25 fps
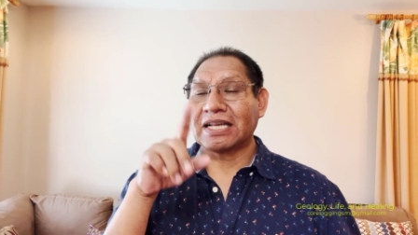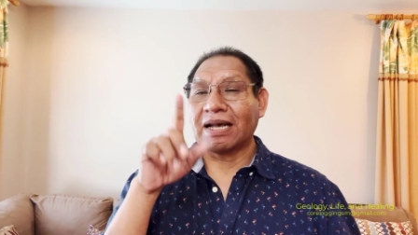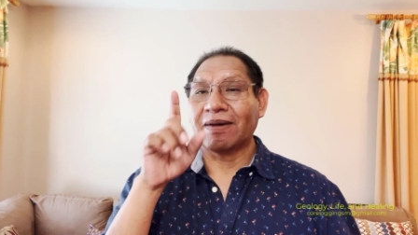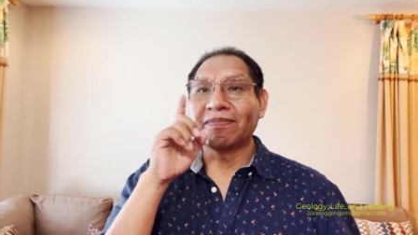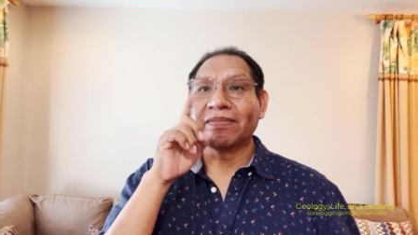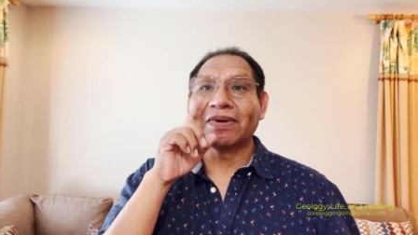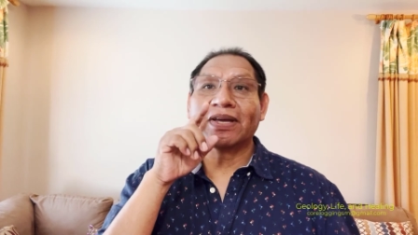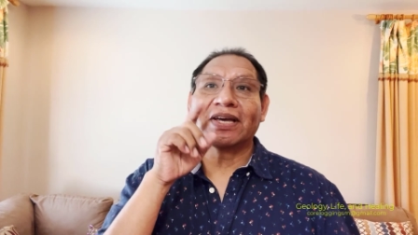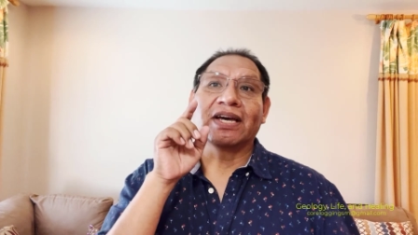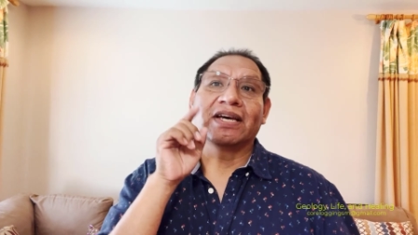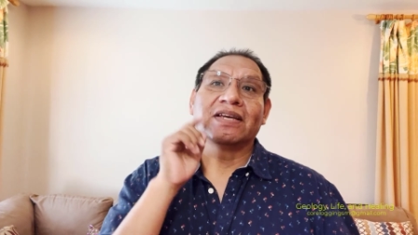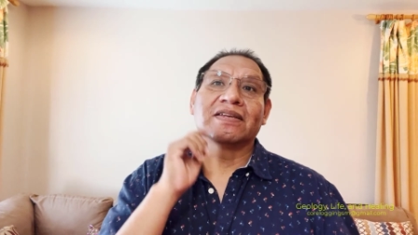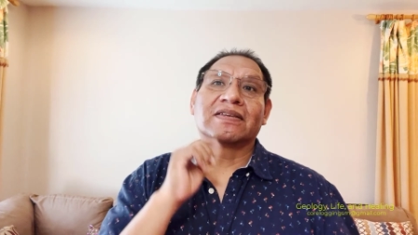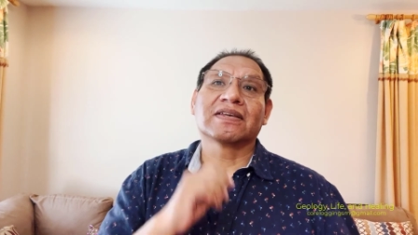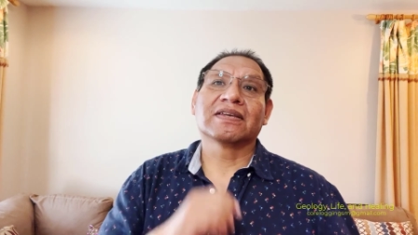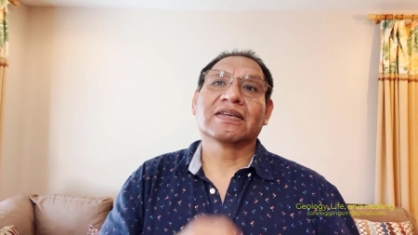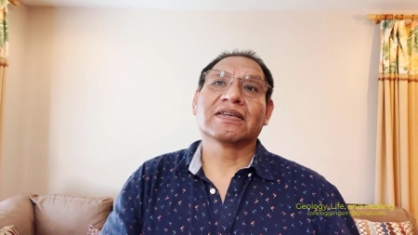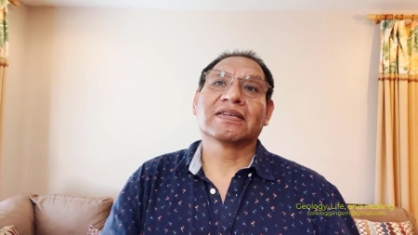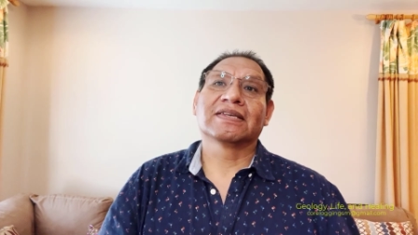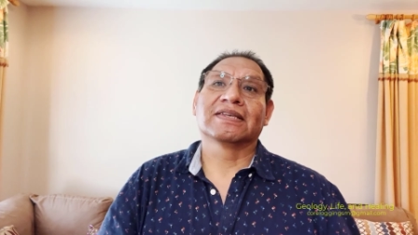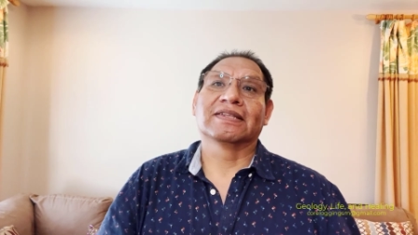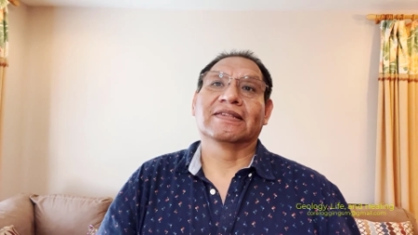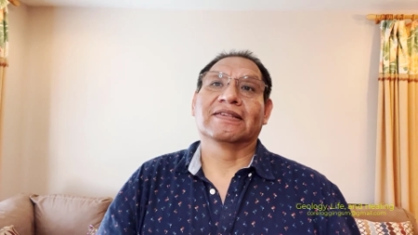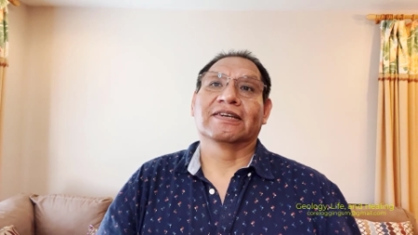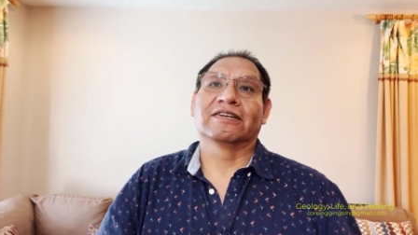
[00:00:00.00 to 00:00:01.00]
some
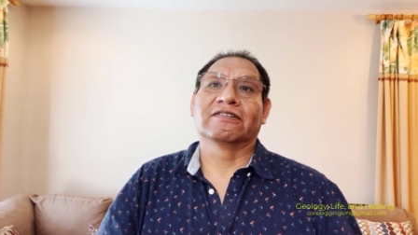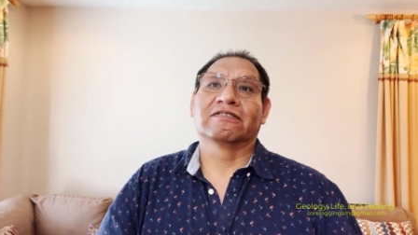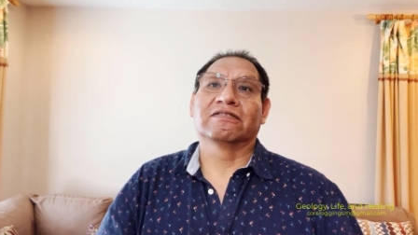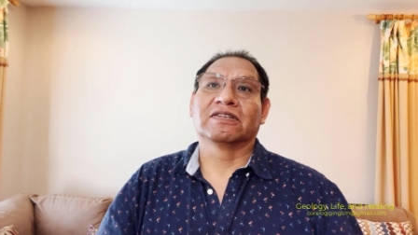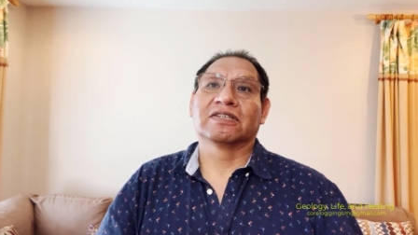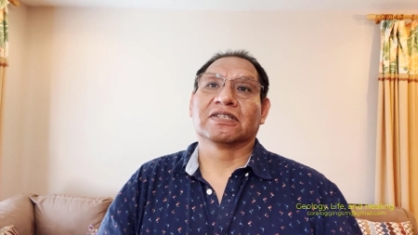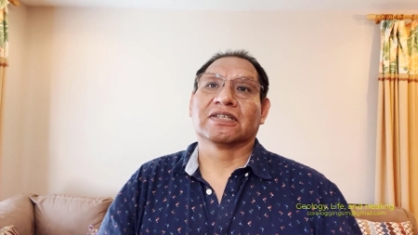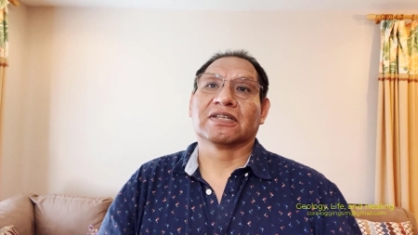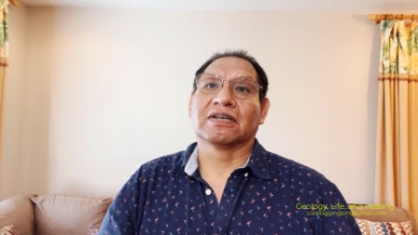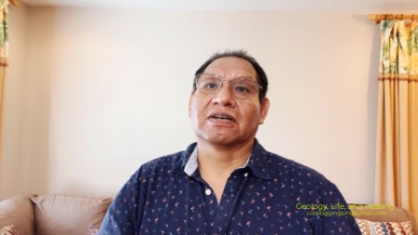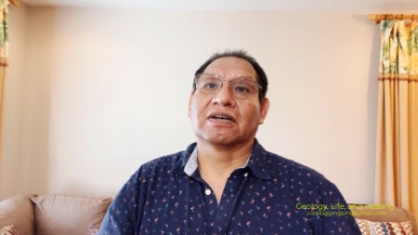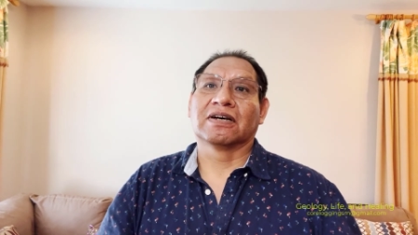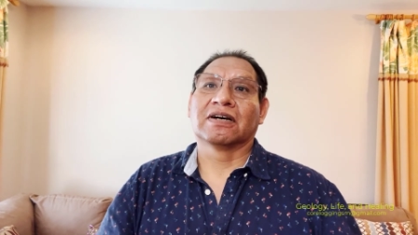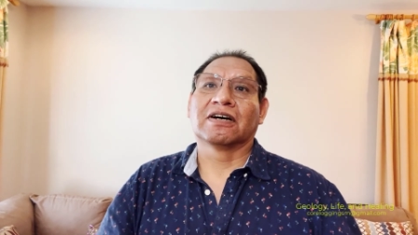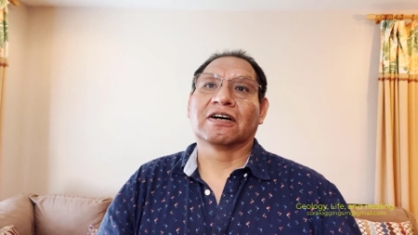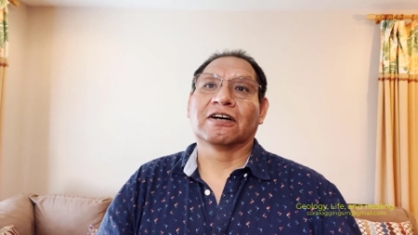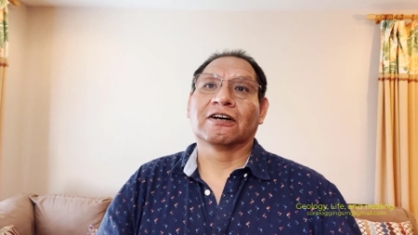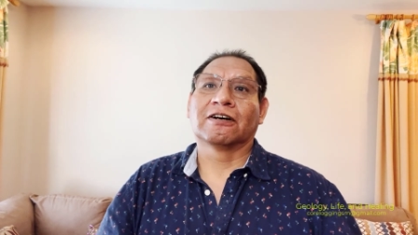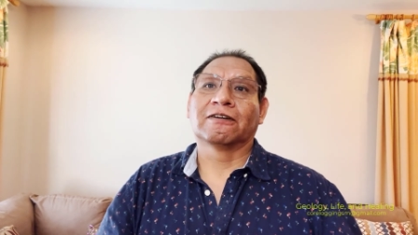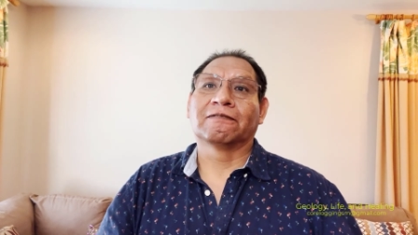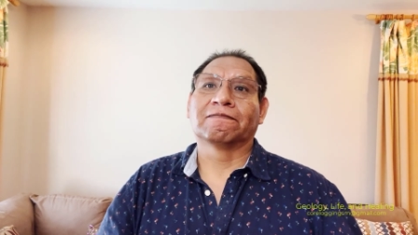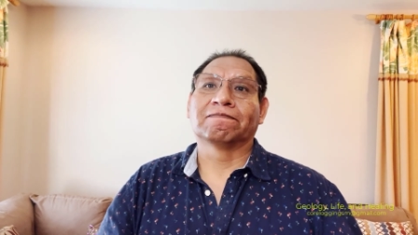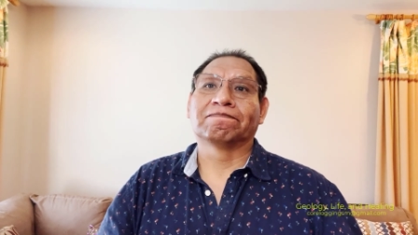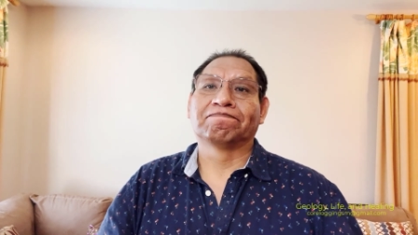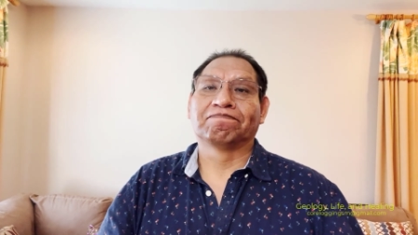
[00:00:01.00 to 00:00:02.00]
cases there is
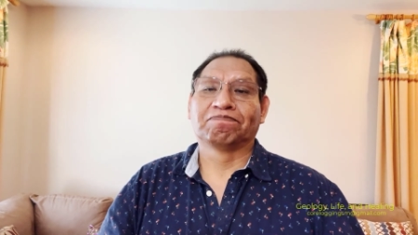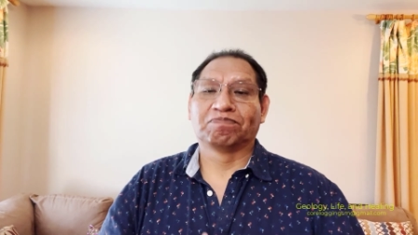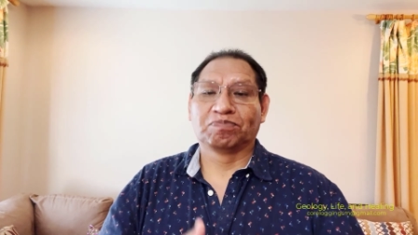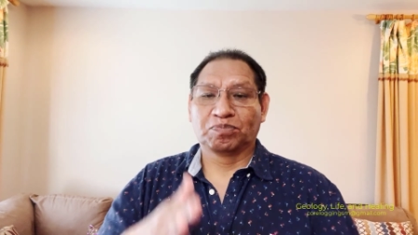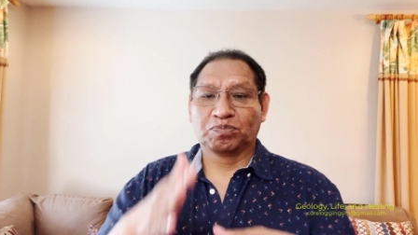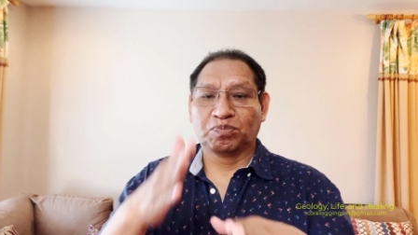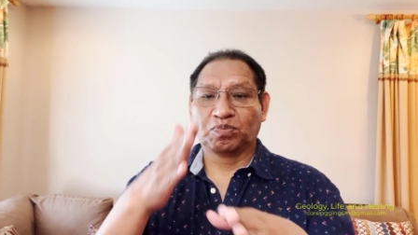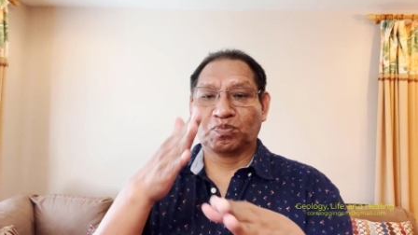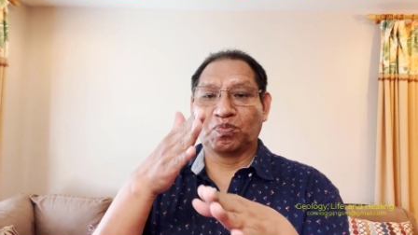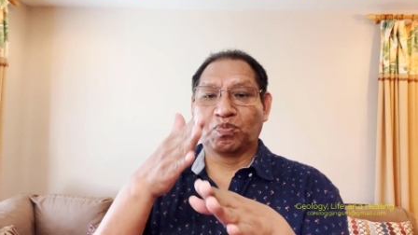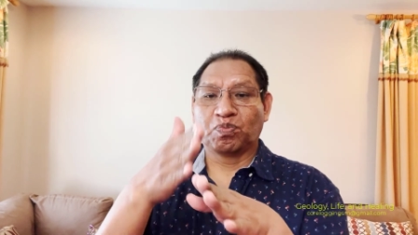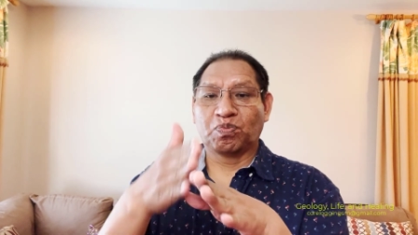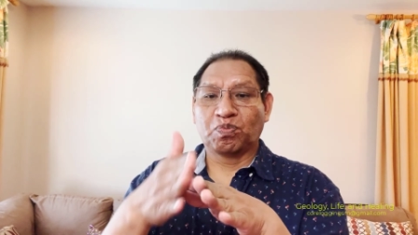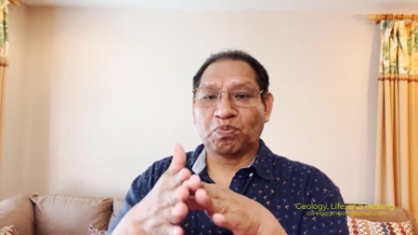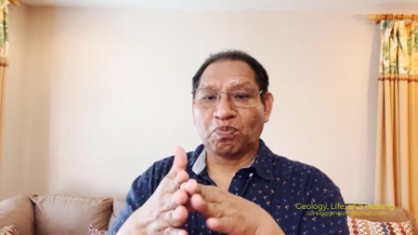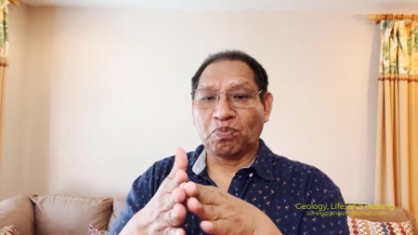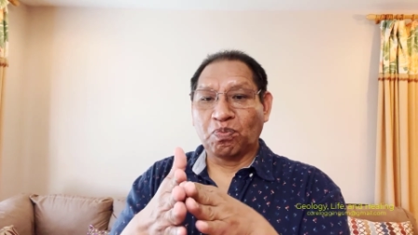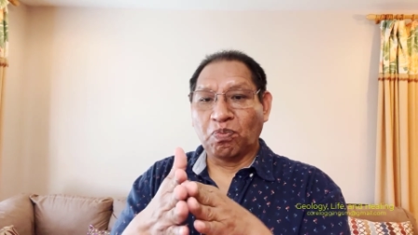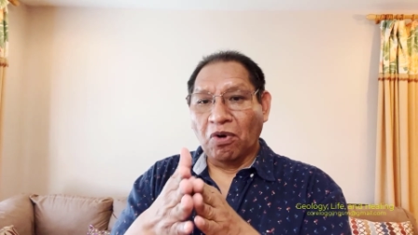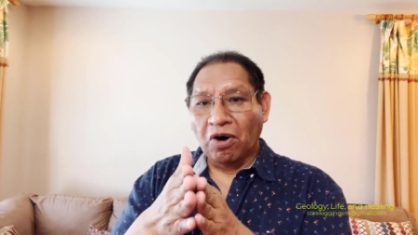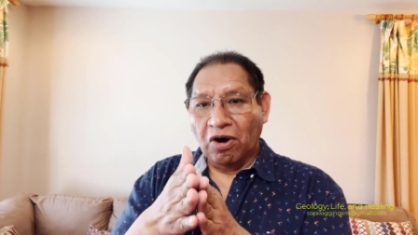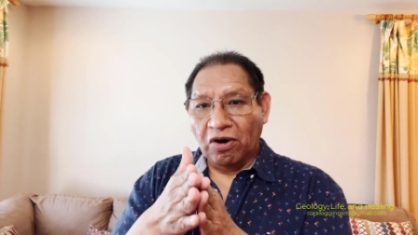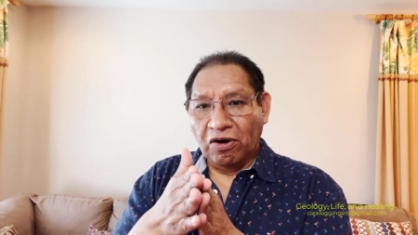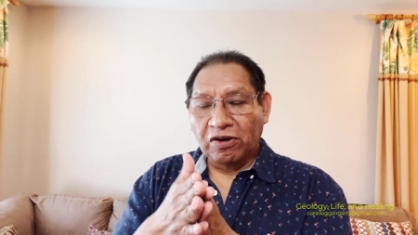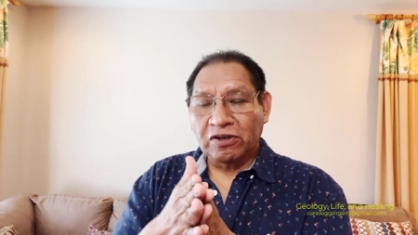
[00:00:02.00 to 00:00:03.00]

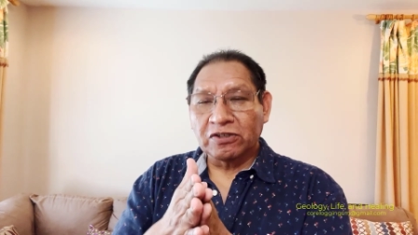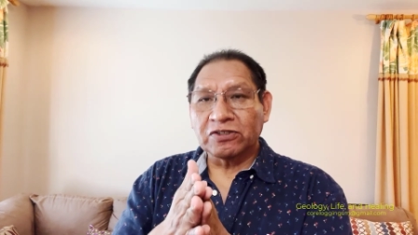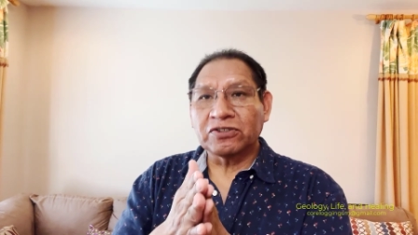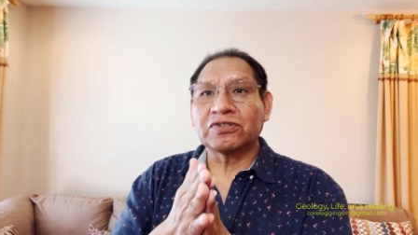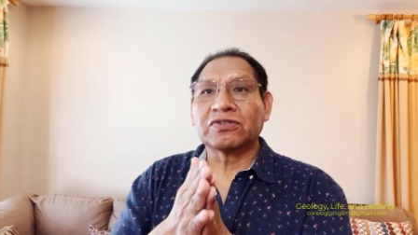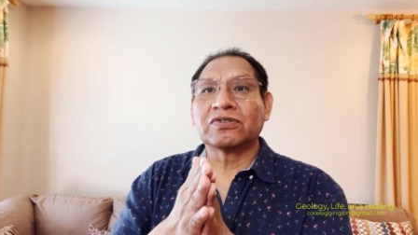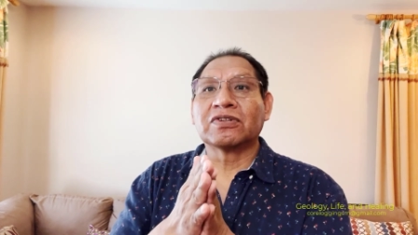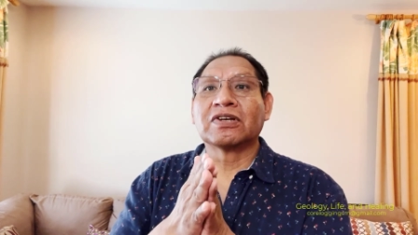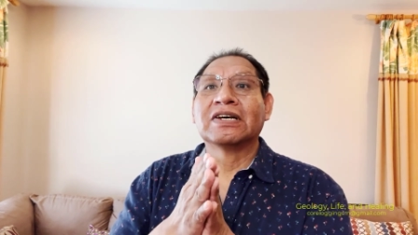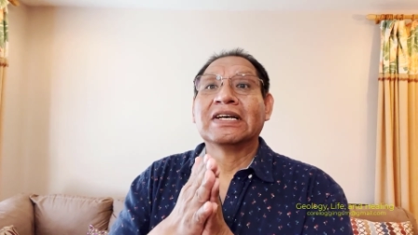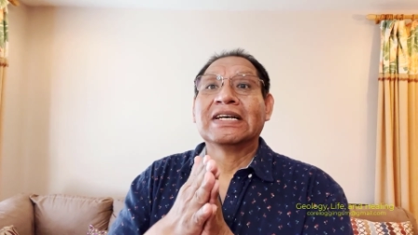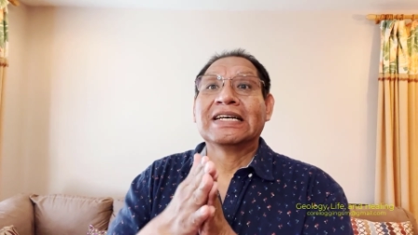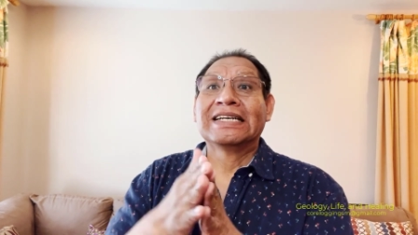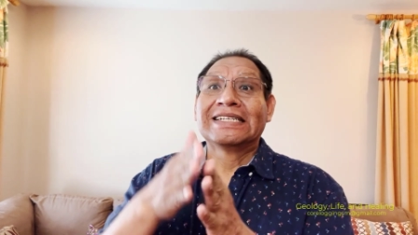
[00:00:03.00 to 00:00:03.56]
post